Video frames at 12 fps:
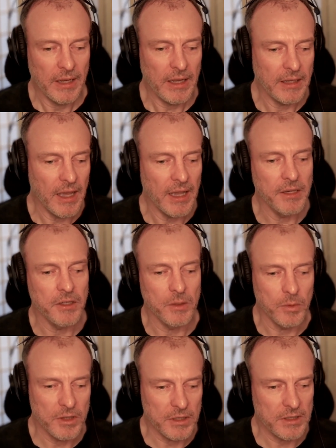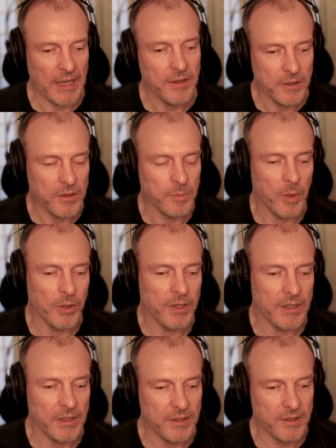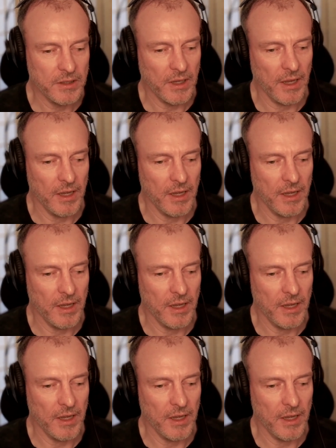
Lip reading: engaging with the standards bodies,